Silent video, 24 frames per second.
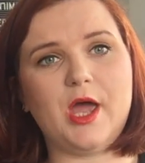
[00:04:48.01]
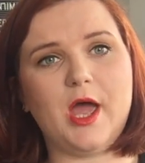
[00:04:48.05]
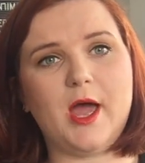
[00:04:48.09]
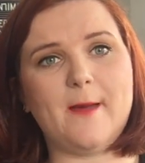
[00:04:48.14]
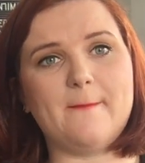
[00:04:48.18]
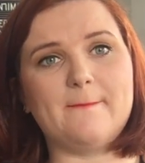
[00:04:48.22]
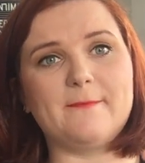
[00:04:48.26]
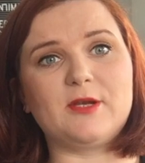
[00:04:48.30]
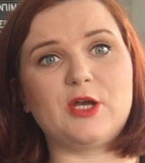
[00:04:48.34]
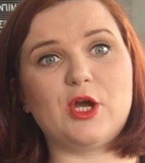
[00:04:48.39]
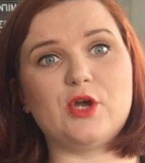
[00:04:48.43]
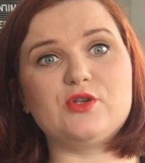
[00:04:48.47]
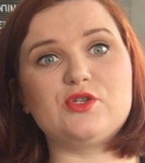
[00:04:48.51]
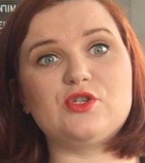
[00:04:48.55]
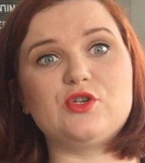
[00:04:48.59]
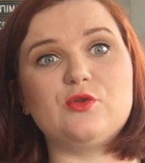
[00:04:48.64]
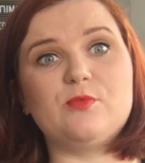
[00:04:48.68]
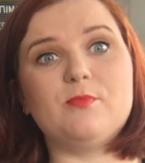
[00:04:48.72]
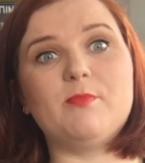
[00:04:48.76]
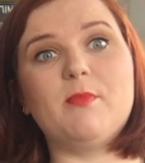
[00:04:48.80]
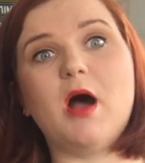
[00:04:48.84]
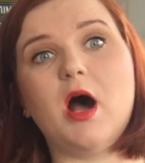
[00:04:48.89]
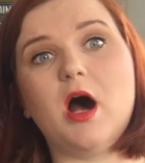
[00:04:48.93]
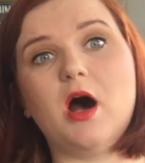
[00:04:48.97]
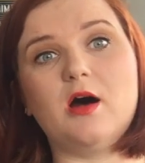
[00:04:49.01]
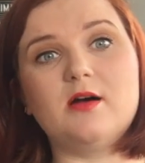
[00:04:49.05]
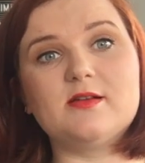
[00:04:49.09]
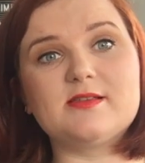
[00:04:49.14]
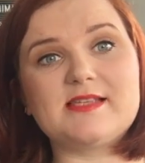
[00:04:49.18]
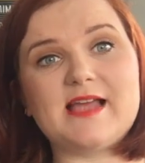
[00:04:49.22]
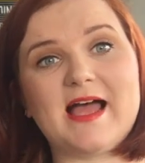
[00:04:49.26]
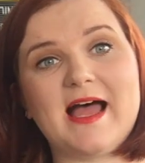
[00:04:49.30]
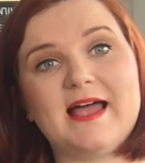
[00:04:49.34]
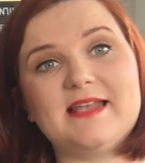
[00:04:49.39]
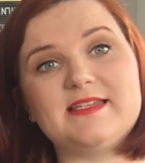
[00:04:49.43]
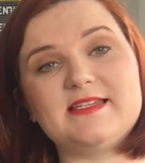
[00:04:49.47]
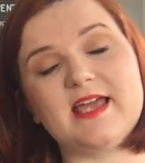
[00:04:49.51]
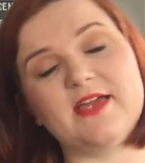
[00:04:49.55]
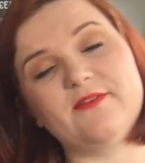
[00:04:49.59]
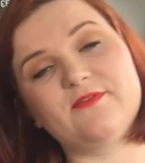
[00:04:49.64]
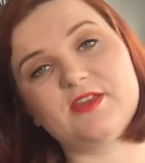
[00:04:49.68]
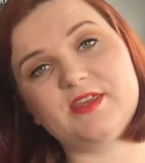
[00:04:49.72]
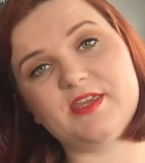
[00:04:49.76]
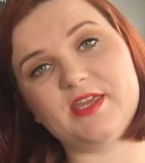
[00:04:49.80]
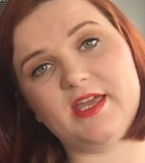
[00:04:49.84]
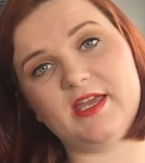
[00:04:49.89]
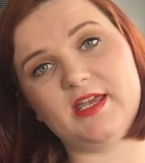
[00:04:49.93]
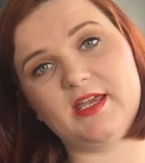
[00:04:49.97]
um, go to Mars, and
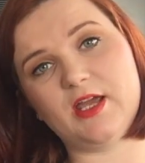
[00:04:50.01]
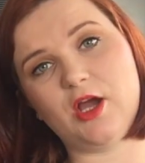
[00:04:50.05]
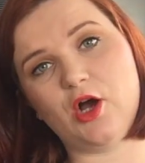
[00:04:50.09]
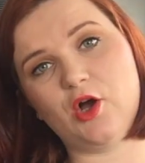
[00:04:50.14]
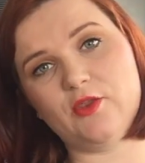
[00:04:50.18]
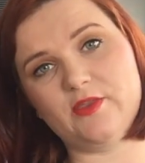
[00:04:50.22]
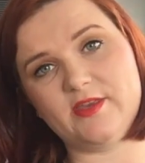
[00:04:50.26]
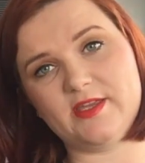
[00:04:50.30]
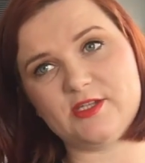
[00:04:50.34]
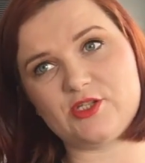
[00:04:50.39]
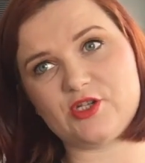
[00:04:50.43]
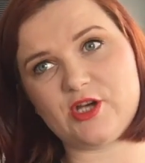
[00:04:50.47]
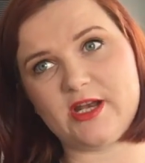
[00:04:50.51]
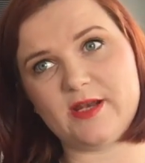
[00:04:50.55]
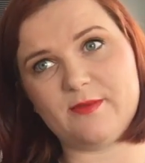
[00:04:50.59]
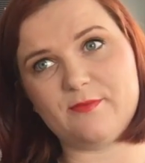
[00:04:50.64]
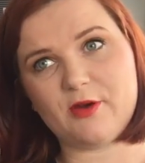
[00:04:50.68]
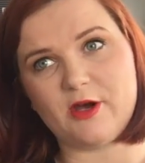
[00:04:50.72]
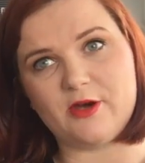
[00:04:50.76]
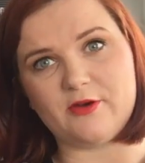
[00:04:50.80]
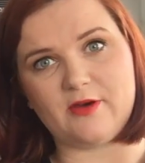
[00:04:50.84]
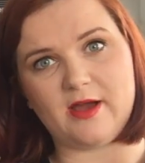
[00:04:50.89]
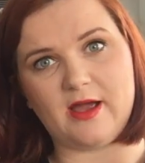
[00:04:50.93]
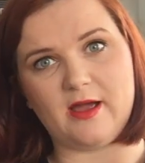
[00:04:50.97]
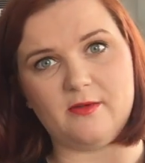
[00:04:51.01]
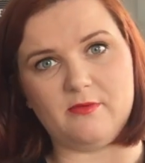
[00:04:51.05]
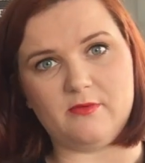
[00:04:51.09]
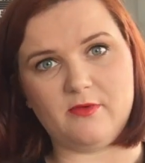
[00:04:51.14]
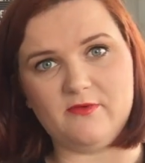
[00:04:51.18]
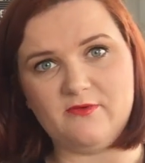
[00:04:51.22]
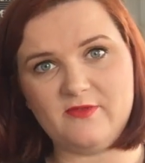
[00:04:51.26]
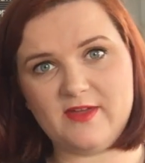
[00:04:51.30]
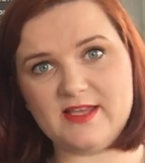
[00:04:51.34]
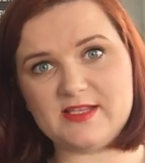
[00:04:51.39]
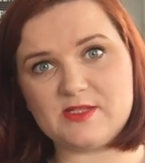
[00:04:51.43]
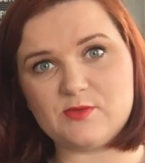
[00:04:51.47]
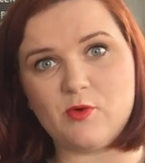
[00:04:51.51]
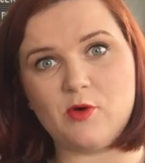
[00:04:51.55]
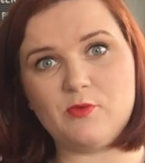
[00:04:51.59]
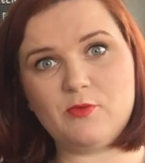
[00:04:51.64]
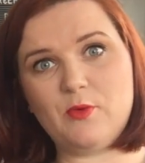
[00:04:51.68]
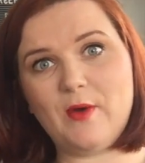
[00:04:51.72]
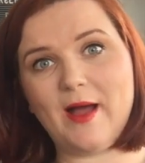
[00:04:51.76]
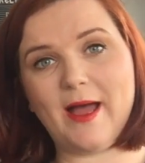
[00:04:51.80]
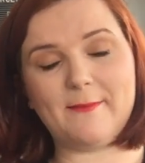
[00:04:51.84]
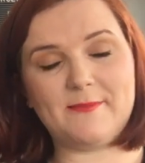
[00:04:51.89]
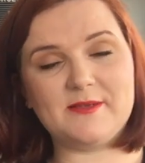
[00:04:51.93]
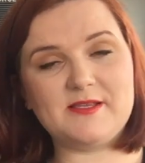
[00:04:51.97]
everything on this training program fits what
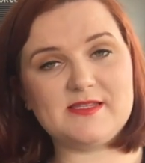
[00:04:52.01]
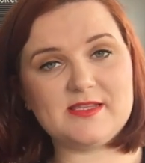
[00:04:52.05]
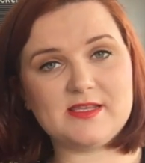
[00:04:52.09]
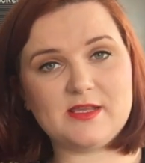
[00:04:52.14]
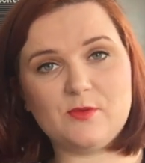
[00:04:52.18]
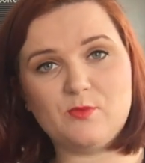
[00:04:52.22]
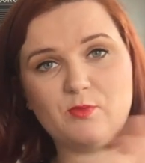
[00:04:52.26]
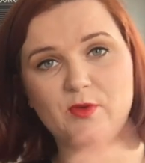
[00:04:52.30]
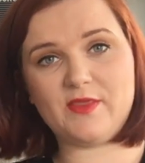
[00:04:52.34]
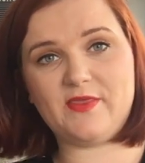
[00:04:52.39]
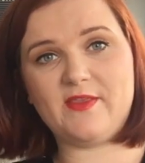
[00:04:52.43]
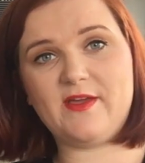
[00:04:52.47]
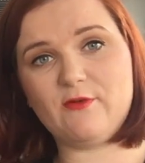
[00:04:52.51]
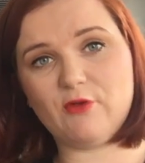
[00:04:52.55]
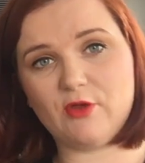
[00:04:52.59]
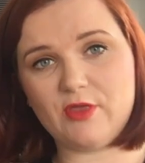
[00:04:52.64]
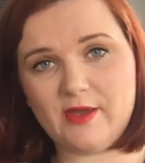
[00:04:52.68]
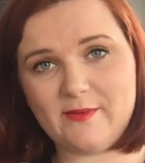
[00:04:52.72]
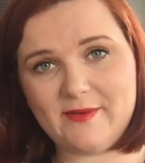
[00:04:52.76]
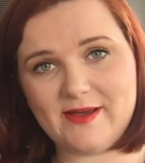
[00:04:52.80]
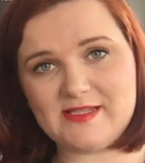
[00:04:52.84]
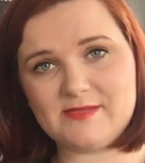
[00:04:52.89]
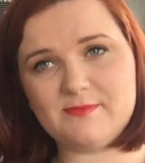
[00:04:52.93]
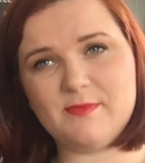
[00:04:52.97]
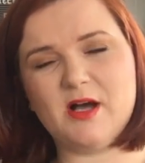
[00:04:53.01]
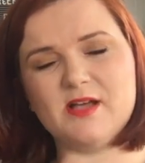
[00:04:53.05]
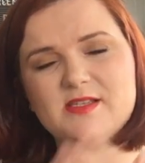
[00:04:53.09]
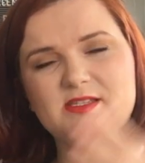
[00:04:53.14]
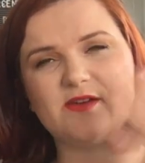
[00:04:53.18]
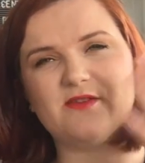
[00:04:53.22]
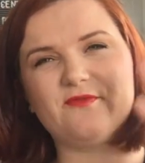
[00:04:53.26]
will happen to them when they're on their way to Mars.